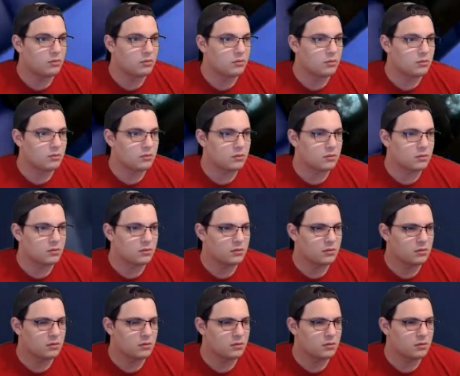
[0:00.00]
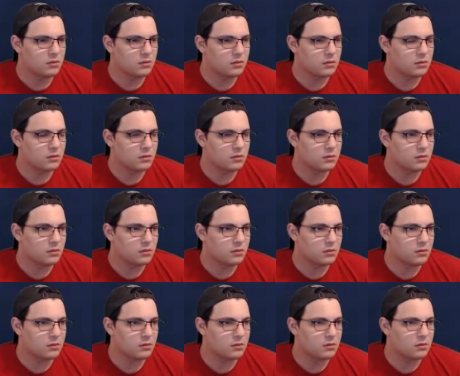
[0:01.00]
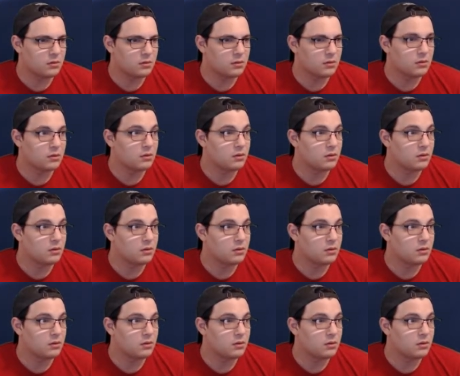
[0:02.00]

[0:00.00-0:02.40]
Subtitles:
(silence)